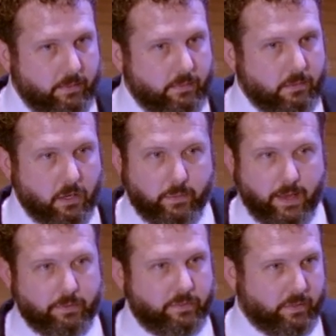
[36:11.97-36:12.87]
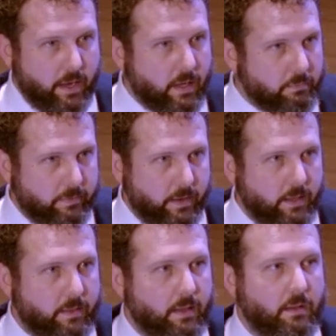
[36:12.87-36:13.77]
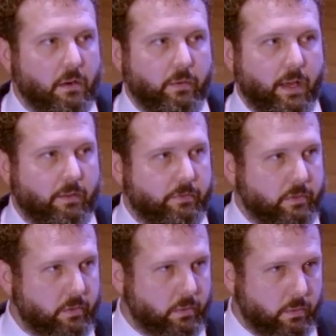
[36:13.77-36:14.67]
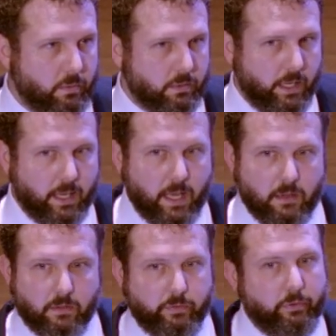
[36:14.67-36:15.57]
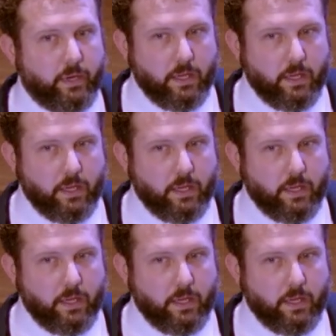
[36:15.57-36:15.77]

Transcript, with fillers: You don't have to sign up for anything. You don't have to, and it's free.